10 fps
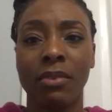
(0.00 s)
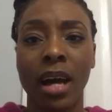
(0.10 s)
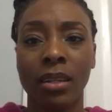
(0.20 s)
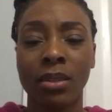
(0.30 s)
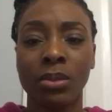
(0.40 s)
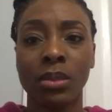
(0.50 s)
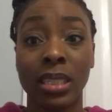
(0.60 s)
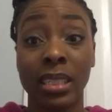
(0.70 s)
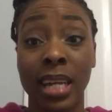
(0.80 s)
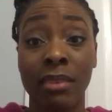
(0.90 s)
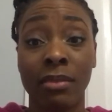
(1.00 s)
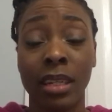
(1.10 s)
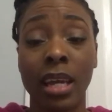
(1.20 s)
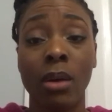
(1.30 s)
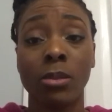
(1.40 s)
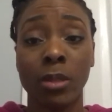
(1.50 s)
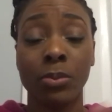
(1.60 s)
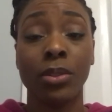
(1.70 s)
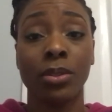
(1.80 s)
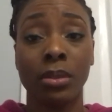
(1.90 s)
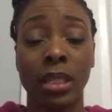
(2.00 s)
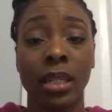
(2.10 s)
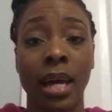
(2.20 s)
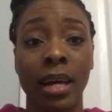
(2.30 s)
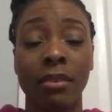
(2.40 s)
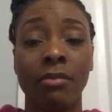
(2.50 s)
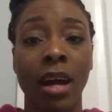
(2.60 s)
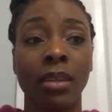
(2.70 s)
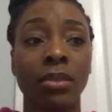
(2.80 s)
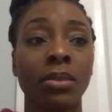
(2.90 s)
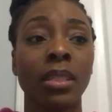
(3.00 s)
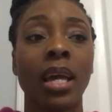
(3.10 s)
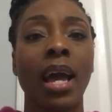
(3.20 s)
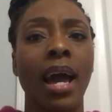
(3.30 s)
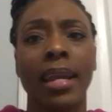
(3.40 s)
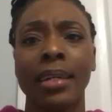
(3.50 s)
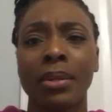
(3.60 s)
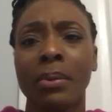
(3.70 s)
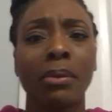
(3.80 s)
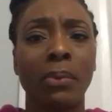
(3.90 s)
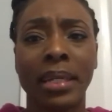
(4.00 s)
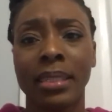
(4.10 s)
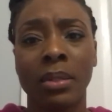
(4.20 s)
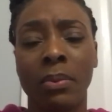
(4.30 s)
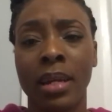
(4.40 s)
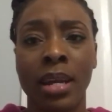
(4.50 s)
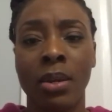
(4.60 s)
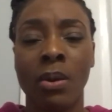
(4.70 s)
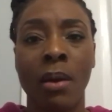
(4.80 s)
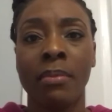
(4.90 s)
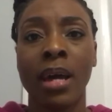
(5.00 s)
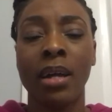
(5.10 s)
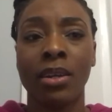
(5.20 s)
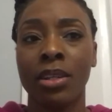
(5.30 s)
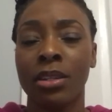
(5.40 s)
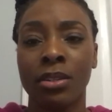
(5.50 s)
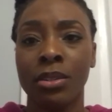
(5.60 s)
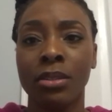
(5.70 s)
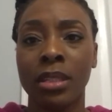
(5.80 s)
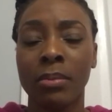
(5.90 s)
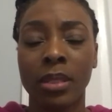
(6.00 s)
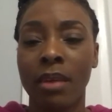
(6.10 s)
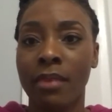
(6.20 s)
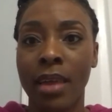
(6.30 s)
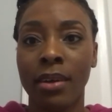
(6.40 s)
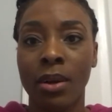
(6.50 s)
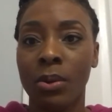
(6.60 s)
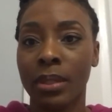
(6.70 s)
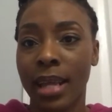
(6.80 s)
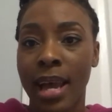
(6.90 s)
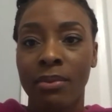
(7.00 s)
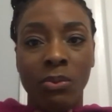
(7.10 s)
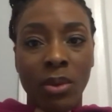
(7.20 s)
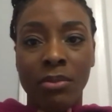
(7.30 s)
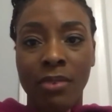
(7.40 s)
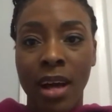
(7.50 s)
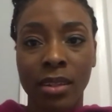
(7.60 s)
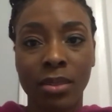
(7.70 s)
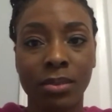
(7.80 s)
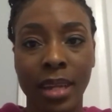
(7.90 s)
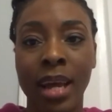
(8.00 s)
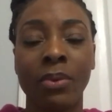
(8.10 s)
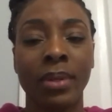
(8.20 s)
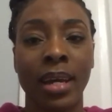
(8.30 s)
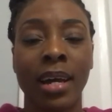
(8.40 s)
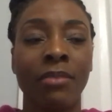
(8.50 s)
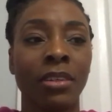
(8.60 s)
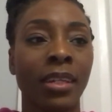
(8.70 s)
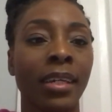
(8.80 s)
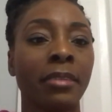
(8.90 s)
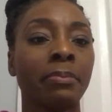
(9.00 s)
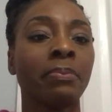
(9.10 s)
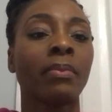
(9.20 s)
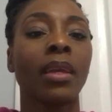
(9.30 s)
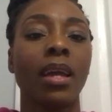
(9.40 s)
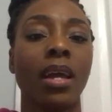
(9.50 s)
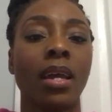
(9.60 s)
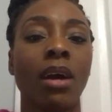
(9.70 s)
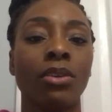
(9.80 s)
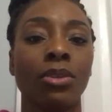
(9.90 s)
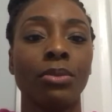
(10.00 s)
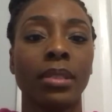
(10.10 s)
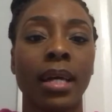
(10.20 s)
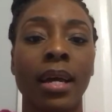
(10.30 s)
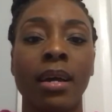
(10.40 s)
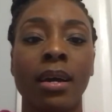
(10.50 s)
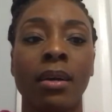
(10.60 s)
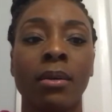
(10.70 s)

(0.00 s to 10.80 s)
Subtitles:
follicles, because that really helps me produce a lot of follicles. And I don't want to waste them when I know I'm not going to use them. So I'd rather only have 1 follicle now when I ovulate. And I'll use that.